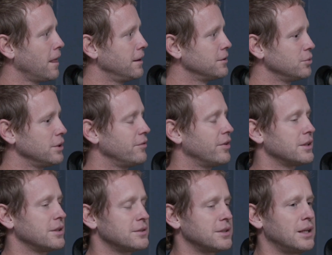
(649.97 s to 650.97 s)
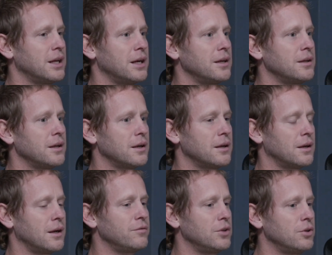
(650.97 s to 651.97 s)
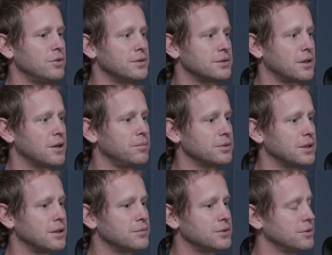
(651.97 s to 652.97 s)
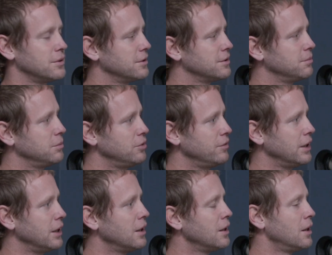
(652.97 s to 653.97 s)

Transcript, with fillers: is really affecting us and i i've noticed a couple times so there's the movie